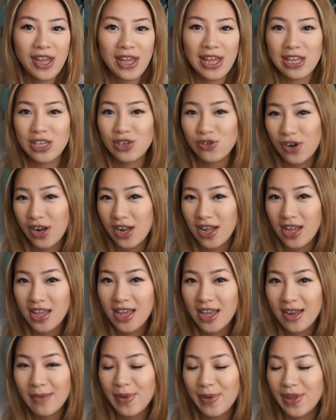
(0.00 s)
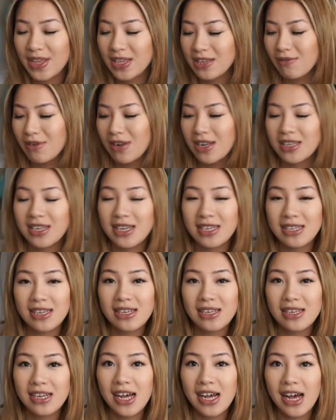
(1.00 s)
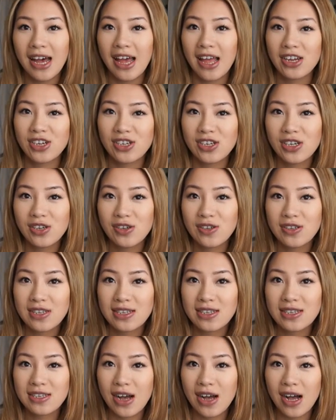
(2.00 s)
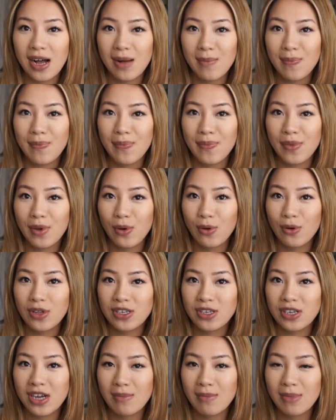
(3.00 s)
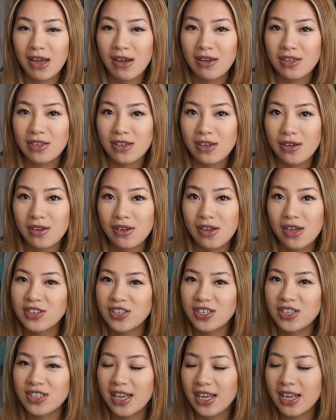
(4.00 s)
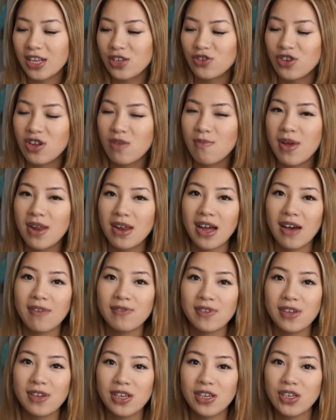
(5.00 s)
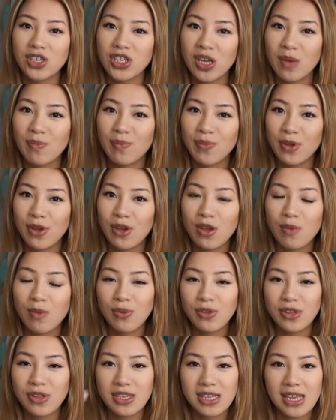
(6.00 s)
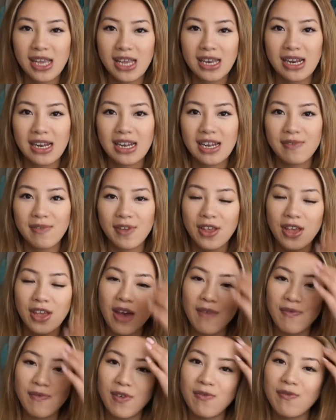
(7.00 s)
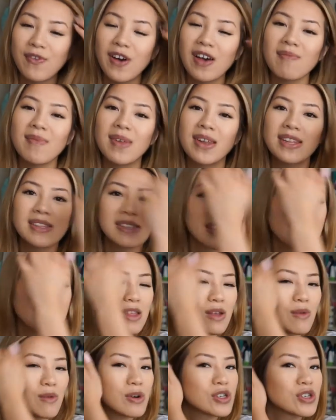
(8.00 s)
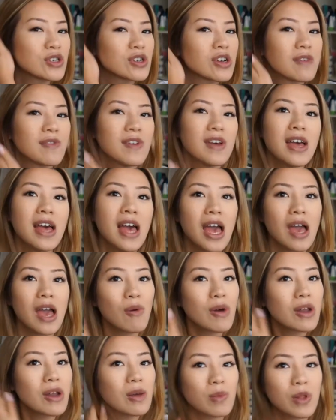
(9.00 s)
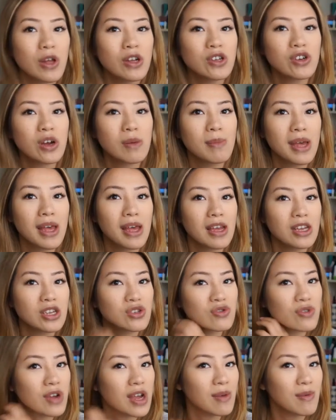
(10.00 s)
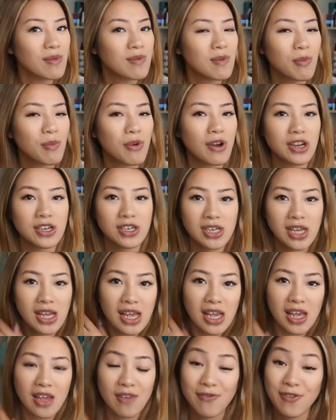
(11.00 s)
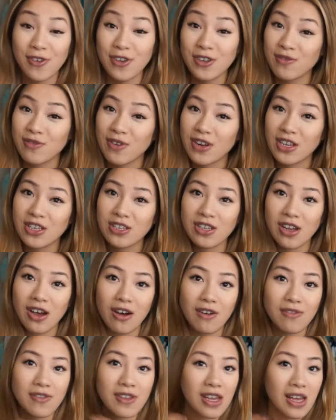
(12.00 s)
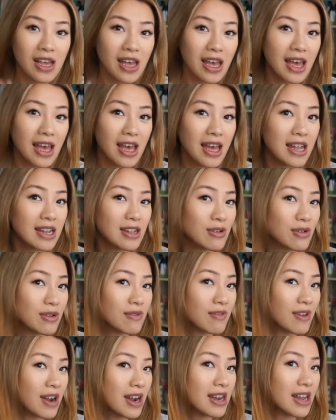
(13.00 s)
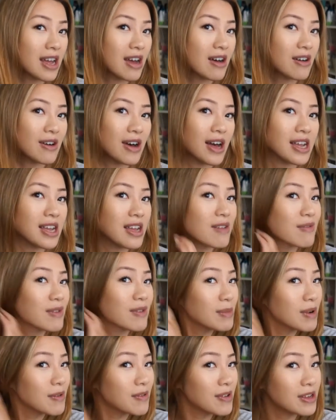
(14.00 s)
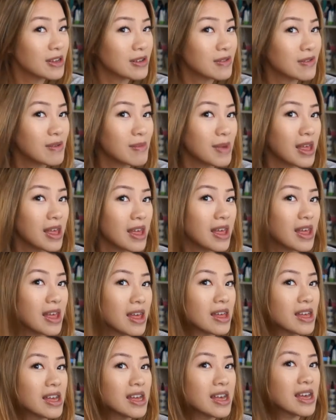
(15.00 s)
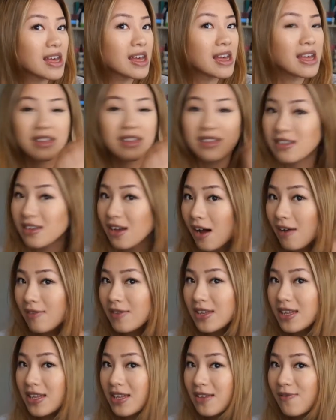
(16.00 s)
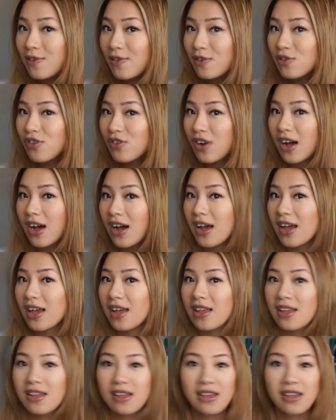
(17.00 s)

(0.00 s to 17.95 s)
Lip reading: and dry again? But this one, it doesn't. I actually use this all the time now. So just like a treatment, after you shampoo you put this in and leave it in your hair for 5 minutes and then you wash it off. And when I blow dry my hair straight with a brush, it feels really soft. And look, right now I can run my fingers through my hair, it's soft, it doesn't feel dry.